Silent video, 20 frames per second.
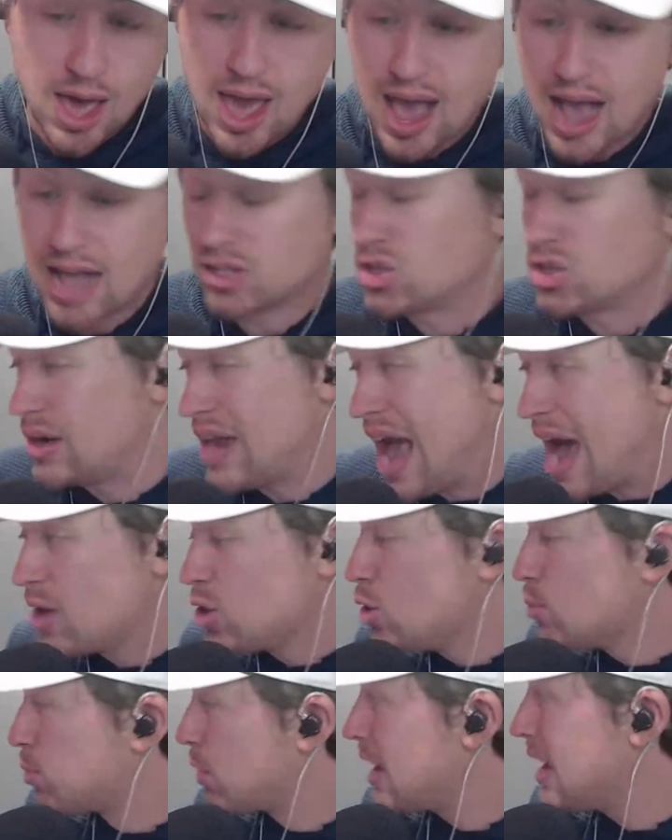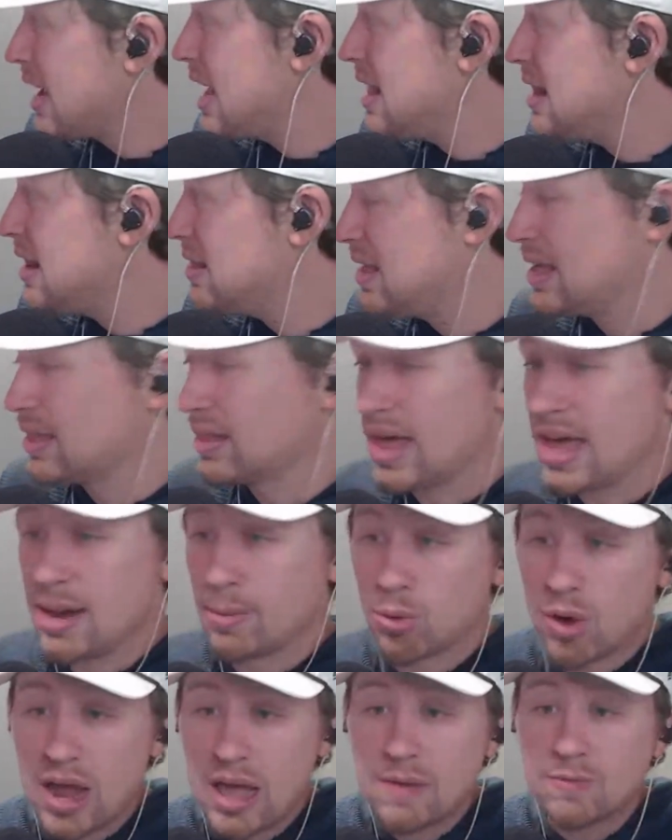And so now you bring in the Atlanta
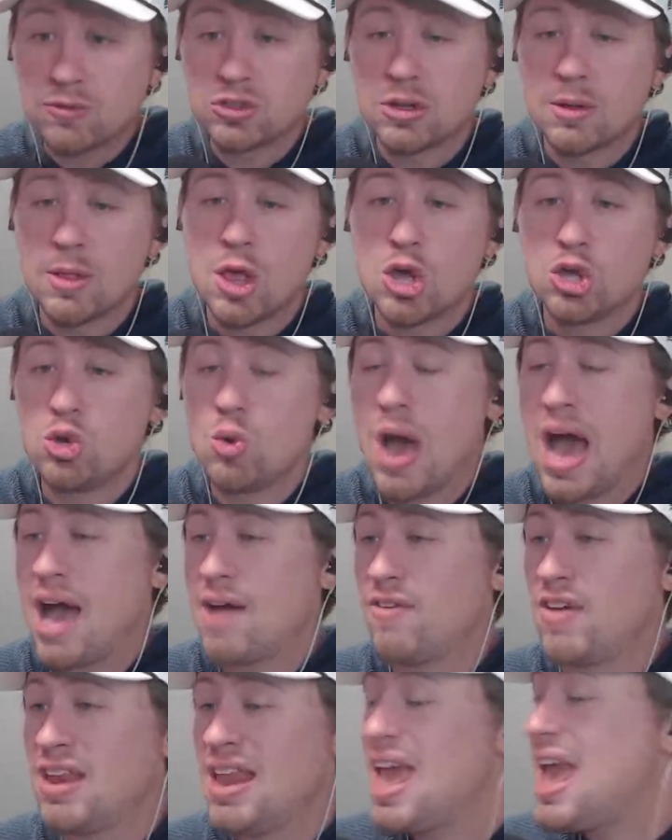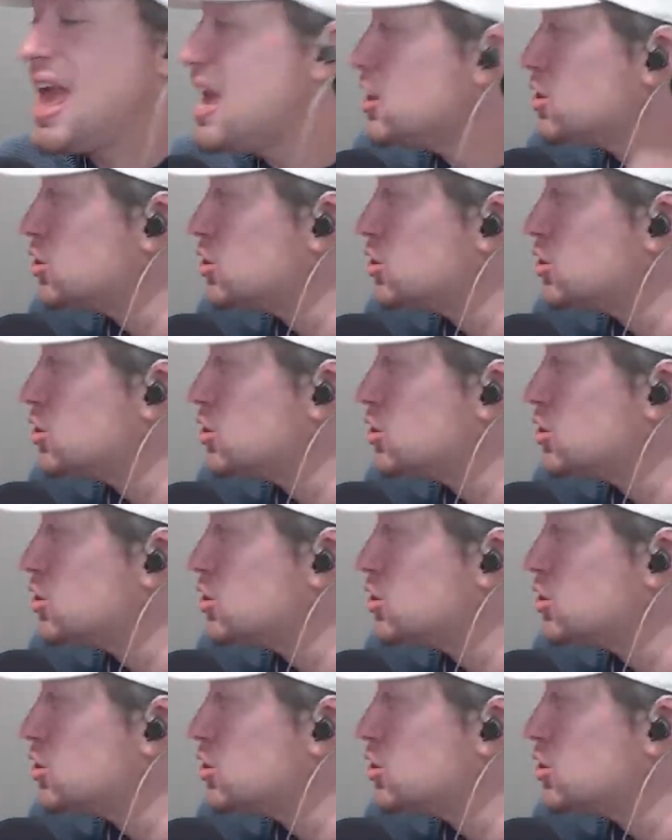Braves. You have an ace